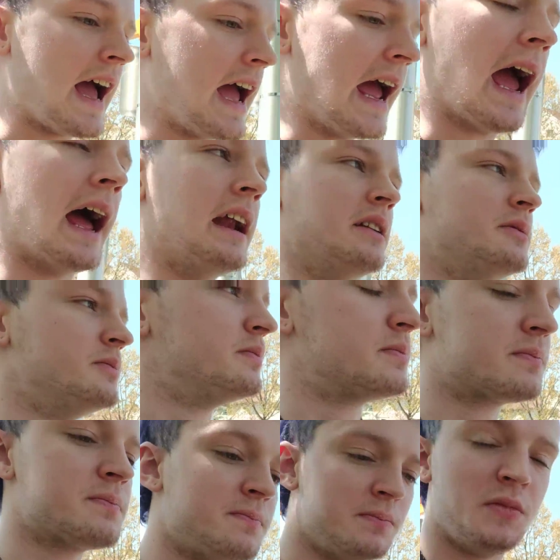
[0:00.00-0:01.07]
and
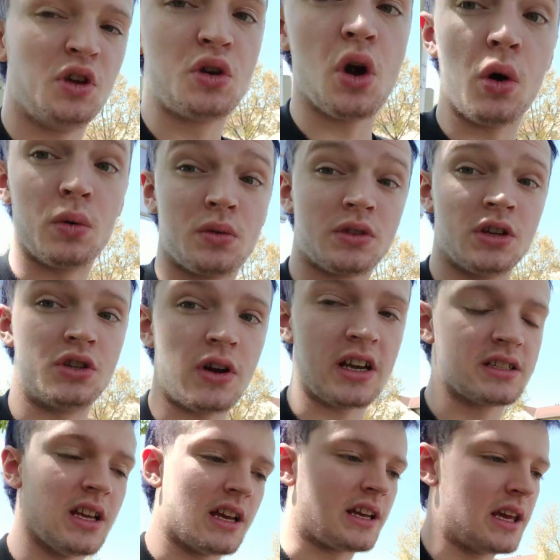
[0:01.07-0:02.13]
you go to
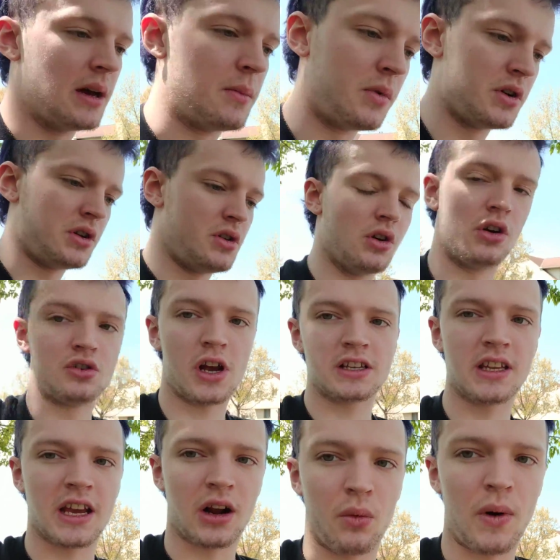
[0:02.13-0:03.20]
dress like him, or you go to
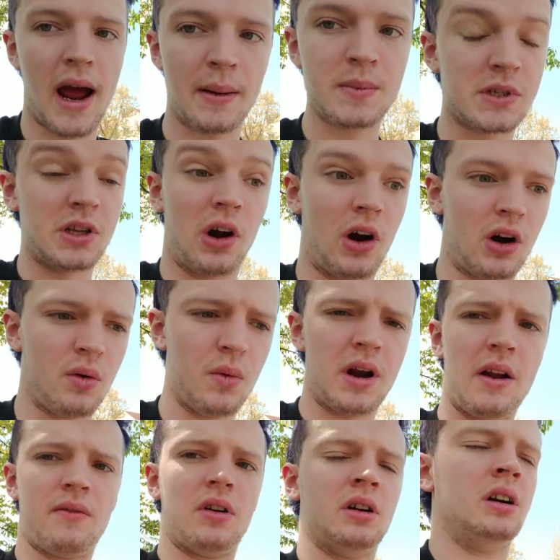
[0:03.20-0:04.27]
dress like a rap star or whatever.